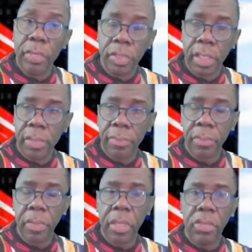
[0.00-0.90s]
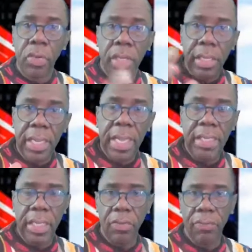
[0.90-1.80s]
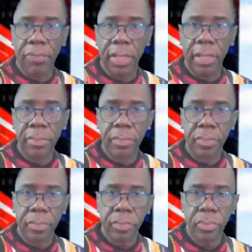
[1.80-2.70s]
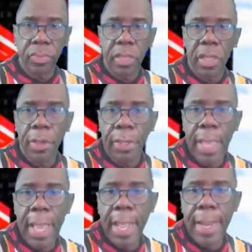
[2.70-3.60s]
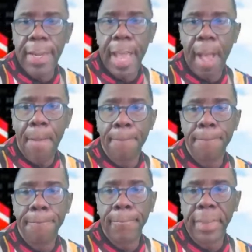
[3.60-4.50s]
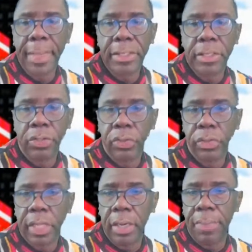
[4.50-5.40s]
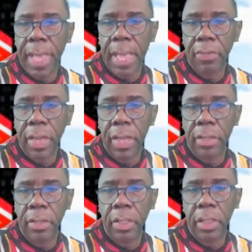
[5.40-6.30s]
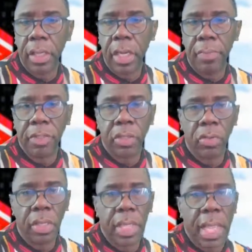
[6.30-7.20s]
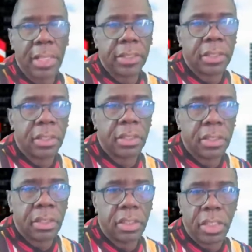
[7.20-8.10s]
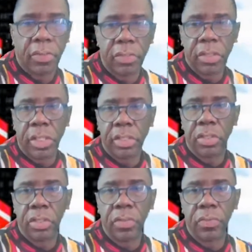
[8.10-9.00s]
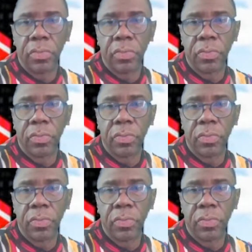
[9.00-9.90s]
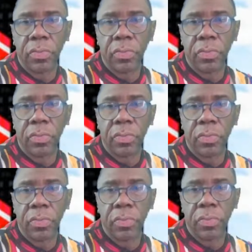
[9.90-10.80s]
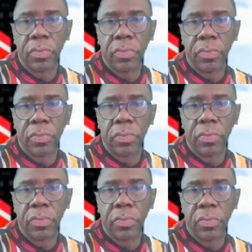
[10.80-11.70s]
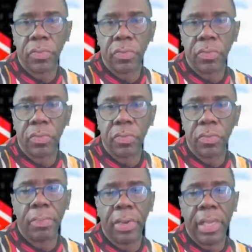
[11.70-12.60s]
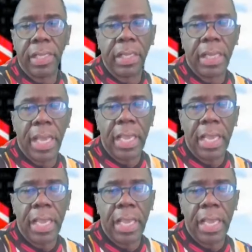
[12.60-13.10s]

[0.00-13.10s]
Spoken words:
music. You're connecting with them. Okay. Now, let's go to another background, and I'm going to show you guys the secret to this too. Okay. So let's go to, if we wanted to bring in the